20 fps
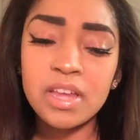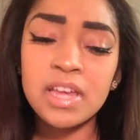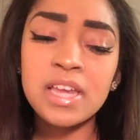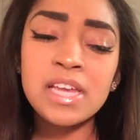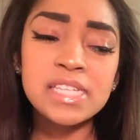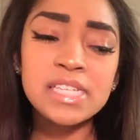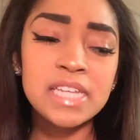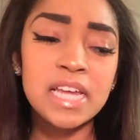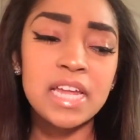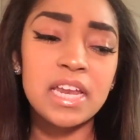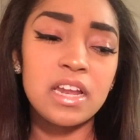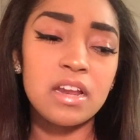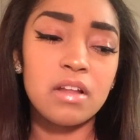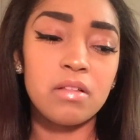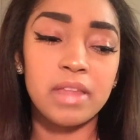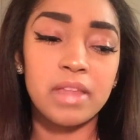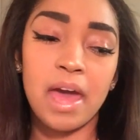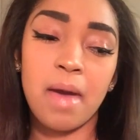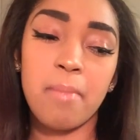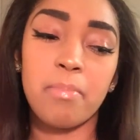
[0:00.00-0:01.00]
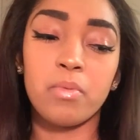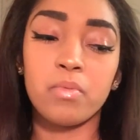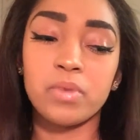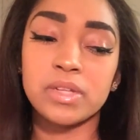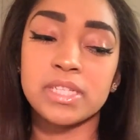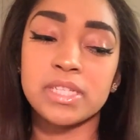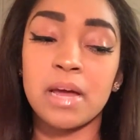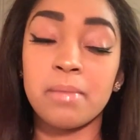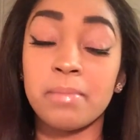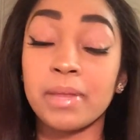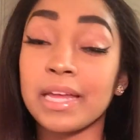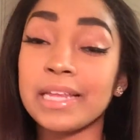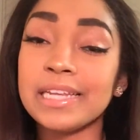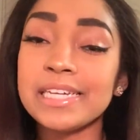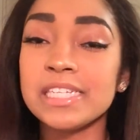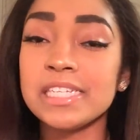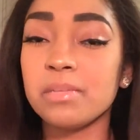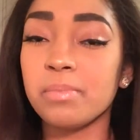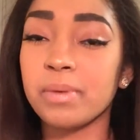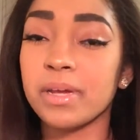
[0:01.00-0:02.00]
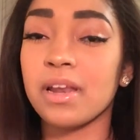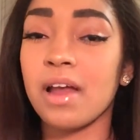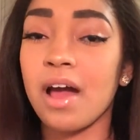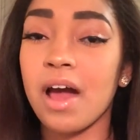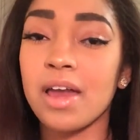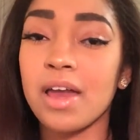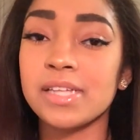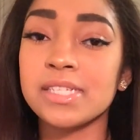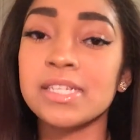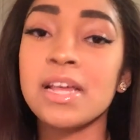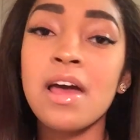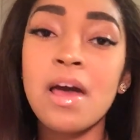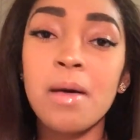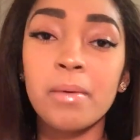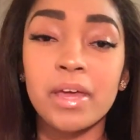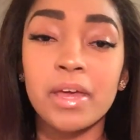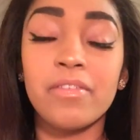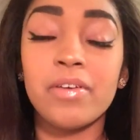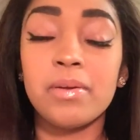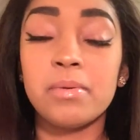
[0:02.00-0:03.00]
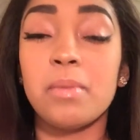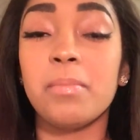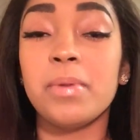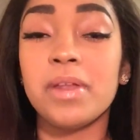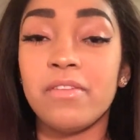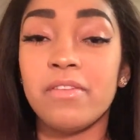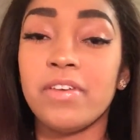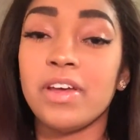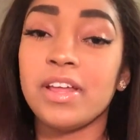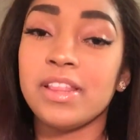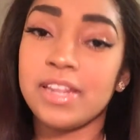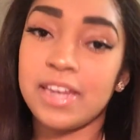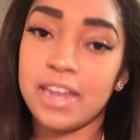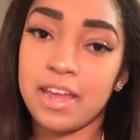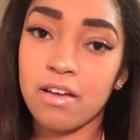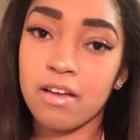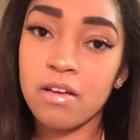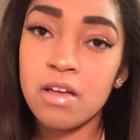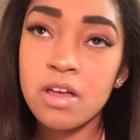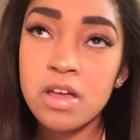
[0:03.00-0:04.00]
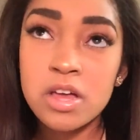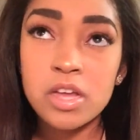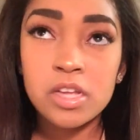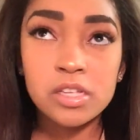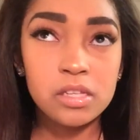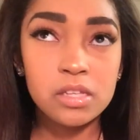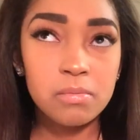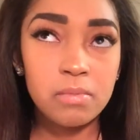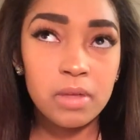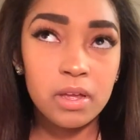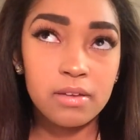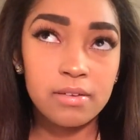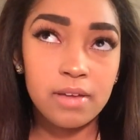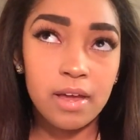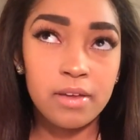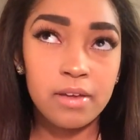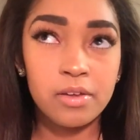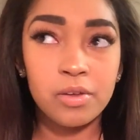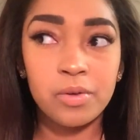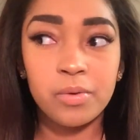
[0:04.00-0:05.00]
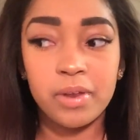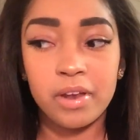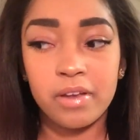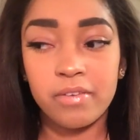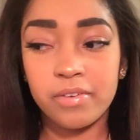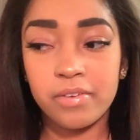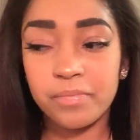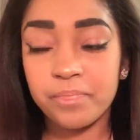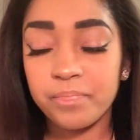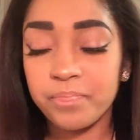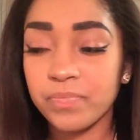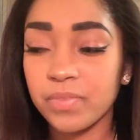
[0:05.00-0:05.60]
He said it only happened one time. Like, at least he's being honest. Giving him the benefit of the doubt. So, I'm like, okay, cool, whatever.